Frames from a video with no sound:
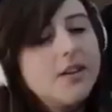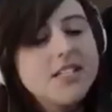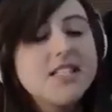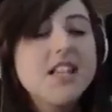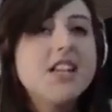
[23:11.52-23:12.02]

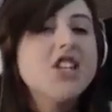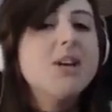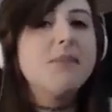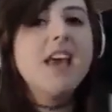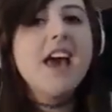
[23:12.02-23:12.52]
Sunken
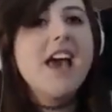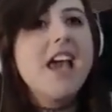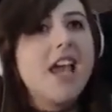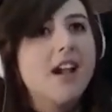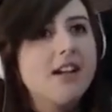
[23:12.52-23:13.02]
ship,
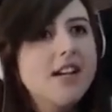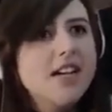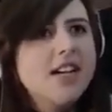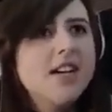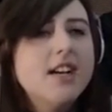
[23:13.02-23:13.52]
yay!
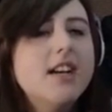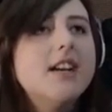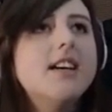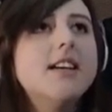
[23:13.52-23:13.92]
Uh,